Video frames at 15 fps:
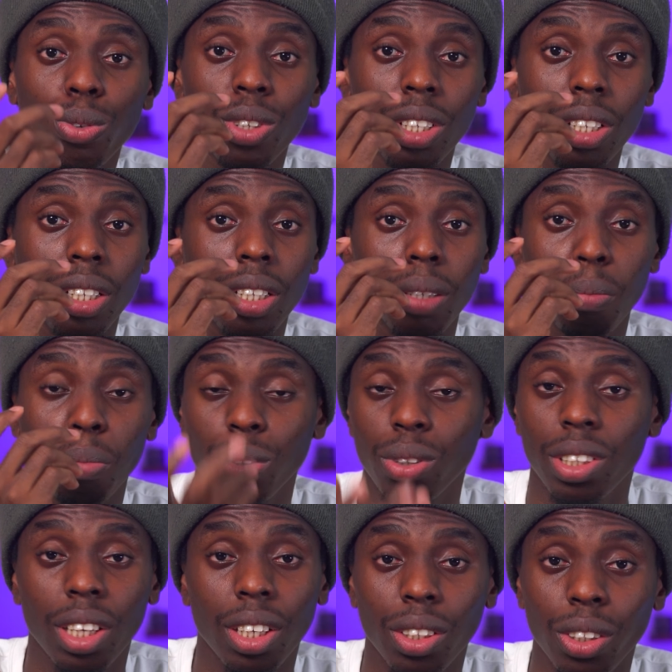the
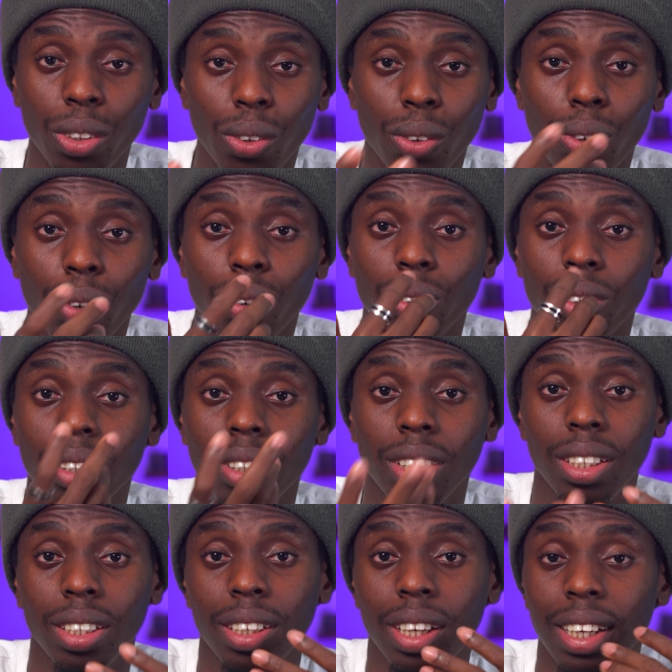processor,
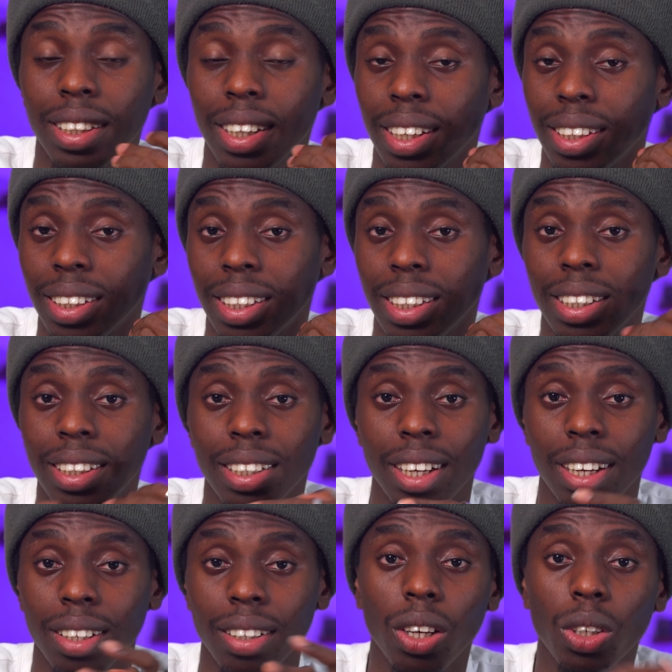the SSDs,
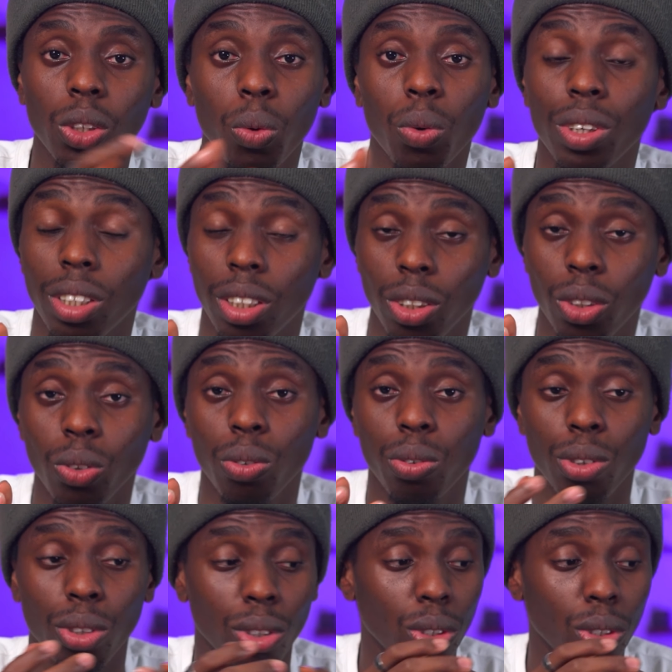and so on and so forth.